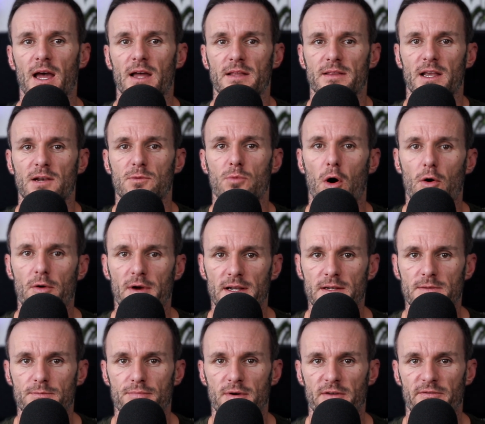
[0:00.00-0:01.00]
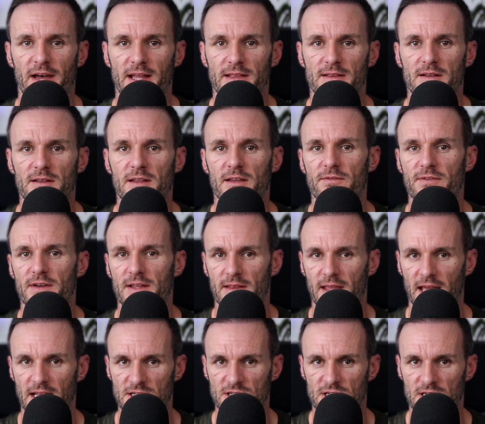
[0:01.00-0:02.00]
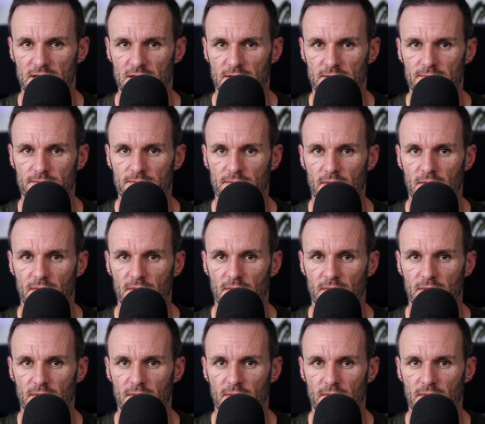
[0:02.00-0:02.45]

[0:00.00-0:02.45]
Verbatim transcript: that warrant preventative attention.